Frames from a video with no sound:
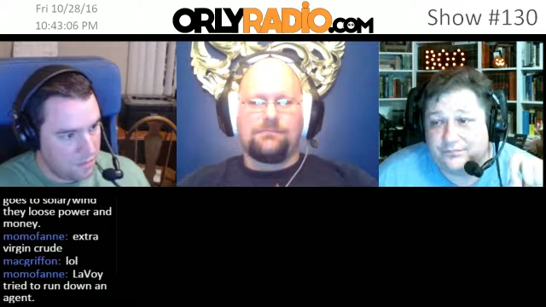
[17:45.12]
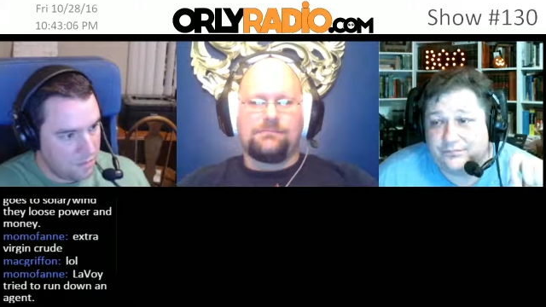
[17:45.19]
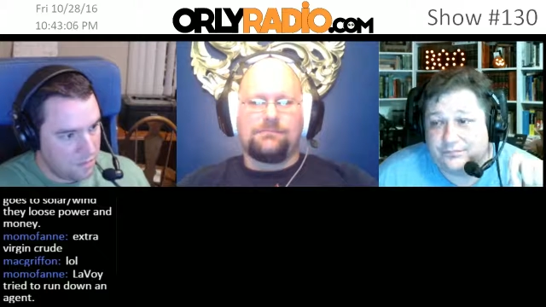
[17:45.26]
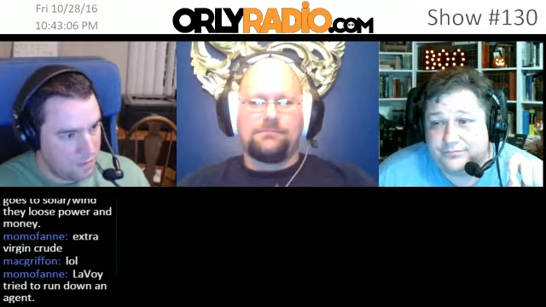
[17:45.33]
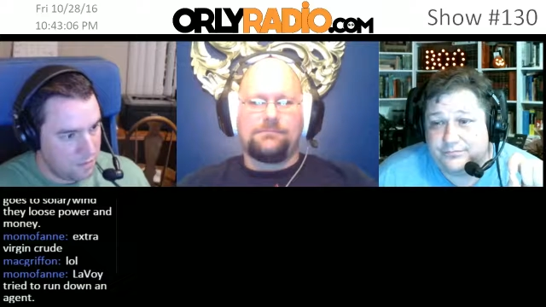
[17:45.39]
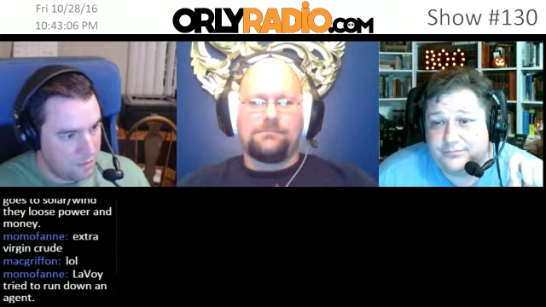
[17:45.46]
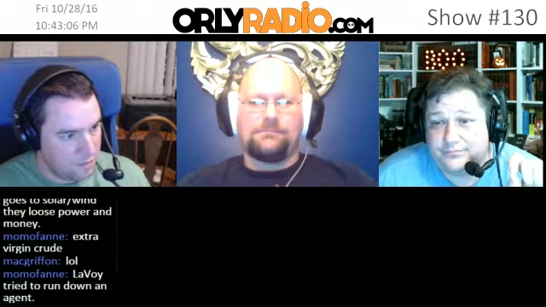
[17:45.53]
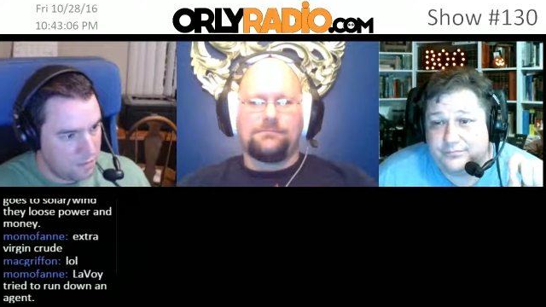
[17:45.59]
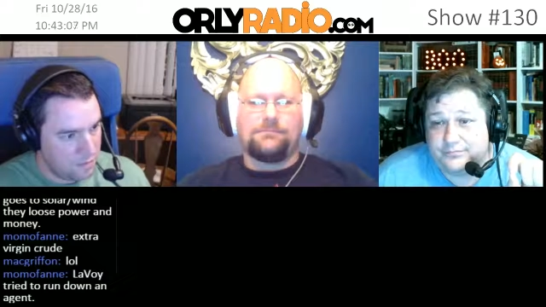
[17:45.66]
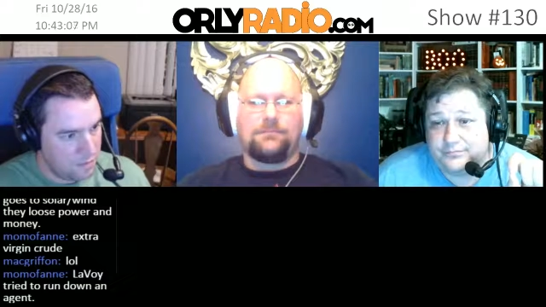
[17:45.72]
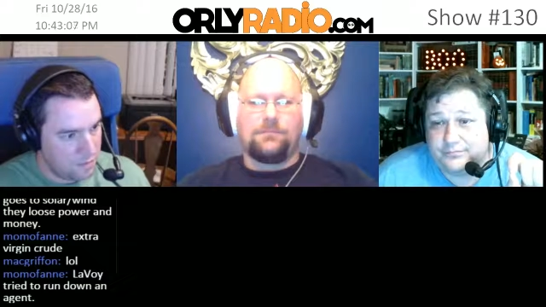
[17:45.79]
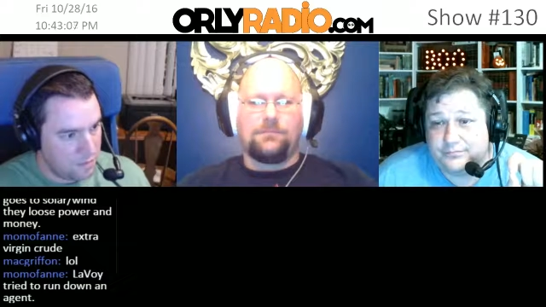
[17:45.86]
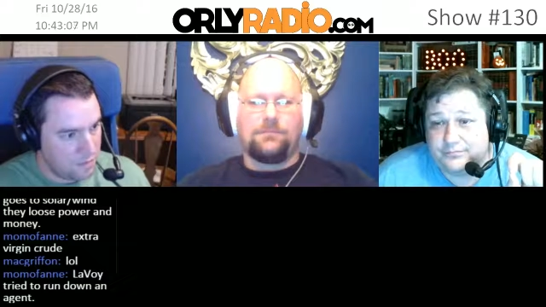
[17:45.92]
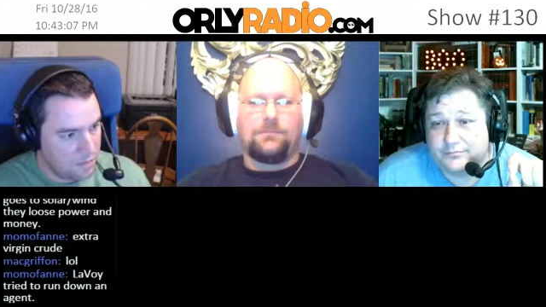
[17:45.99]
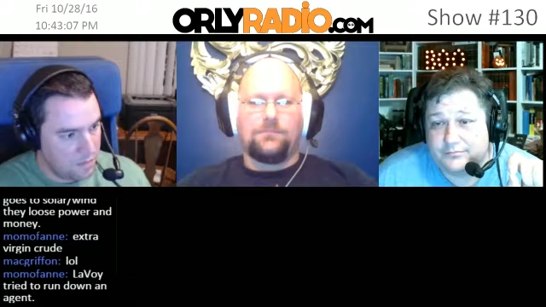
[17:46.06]

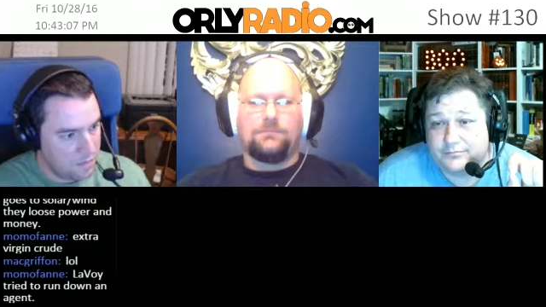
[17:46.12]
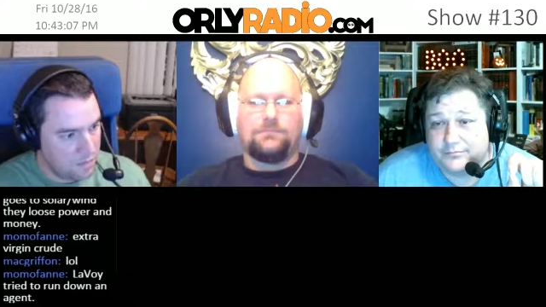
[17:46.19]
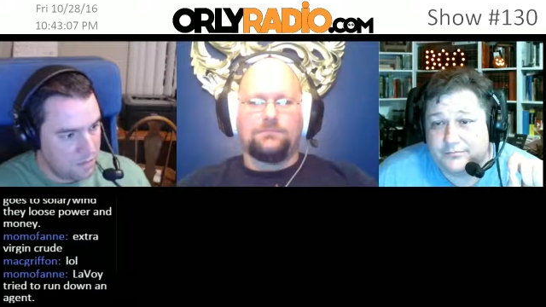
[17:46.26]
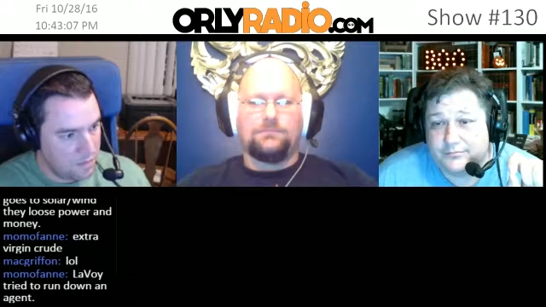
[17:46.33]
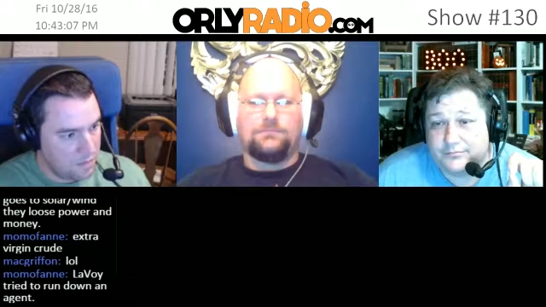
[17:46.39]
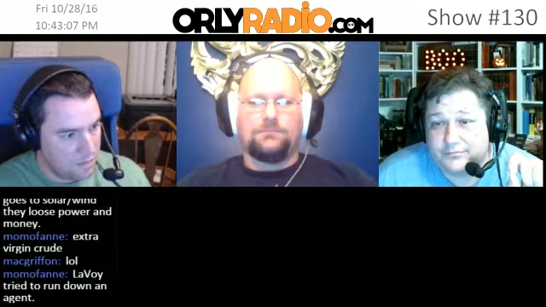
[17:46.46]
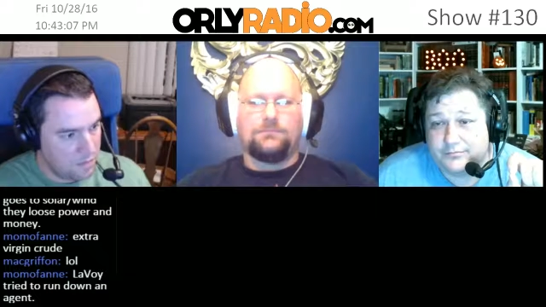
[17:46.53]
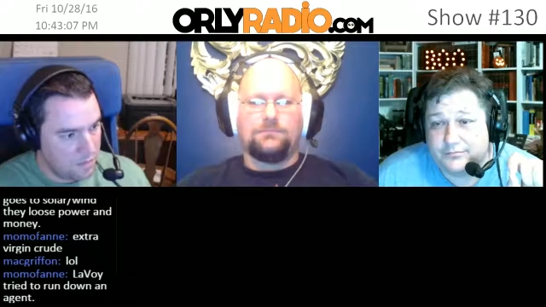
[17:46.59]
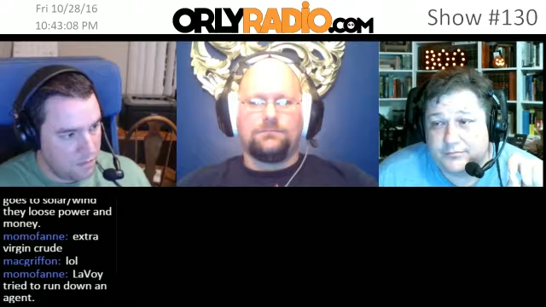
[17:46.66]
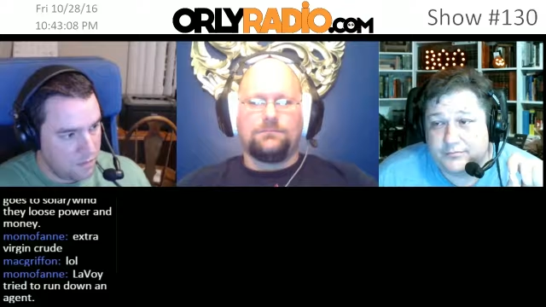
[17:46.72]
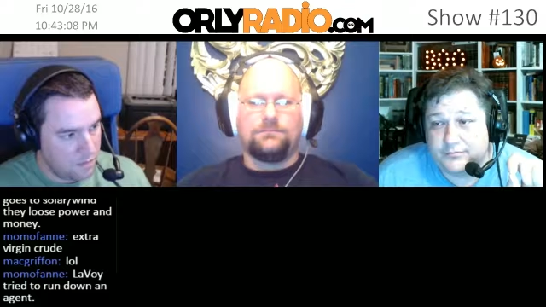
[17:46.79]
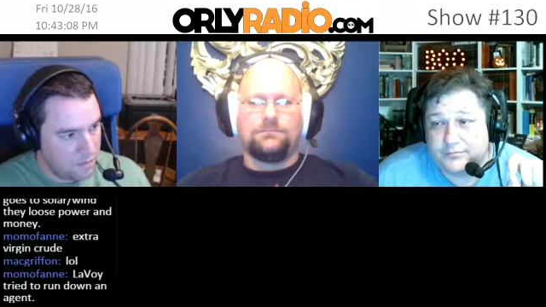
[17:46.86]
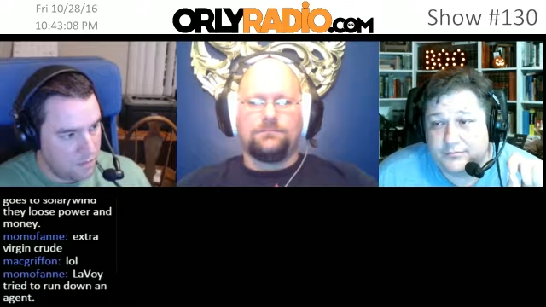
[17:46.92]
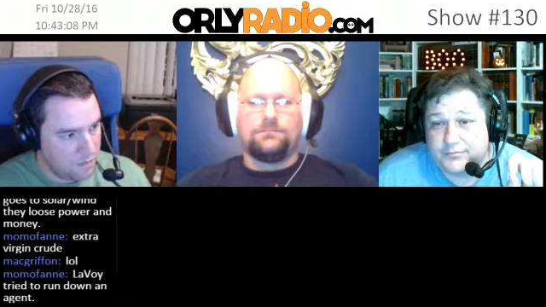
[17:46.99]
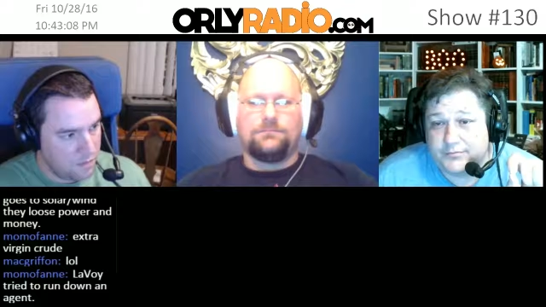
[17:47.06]

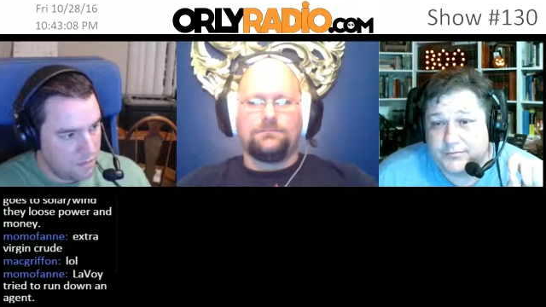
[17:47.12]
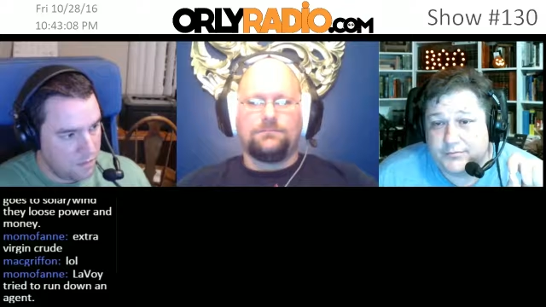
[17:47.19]
(no one is talking)